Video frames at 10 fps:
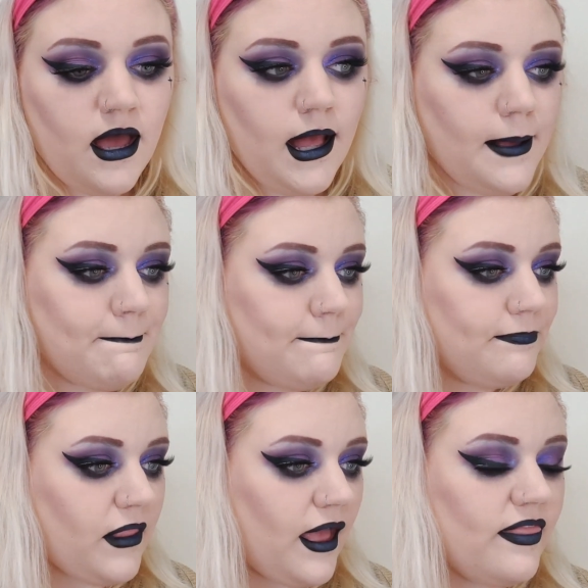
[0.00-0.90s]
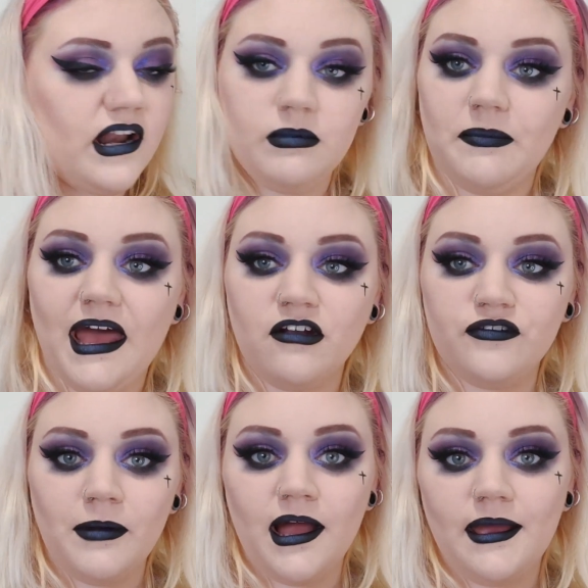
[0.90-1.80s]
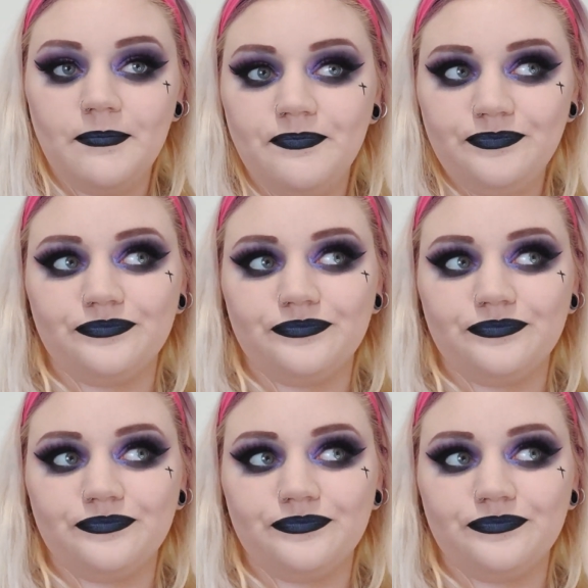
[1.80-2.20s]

And then I'll be back for my